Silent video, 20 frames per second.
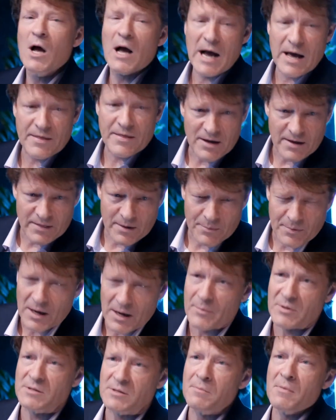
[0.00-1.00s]
and the other
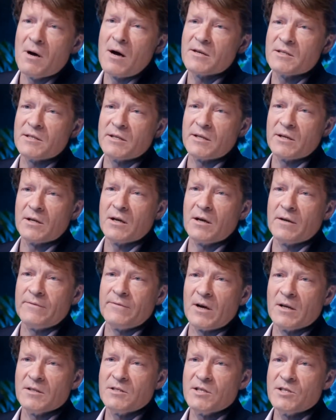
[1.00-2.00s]
pub, as a marketing
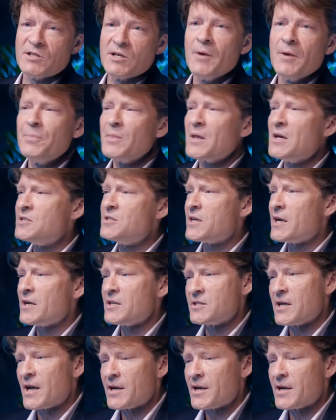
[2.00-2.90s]
advantage, is going to say,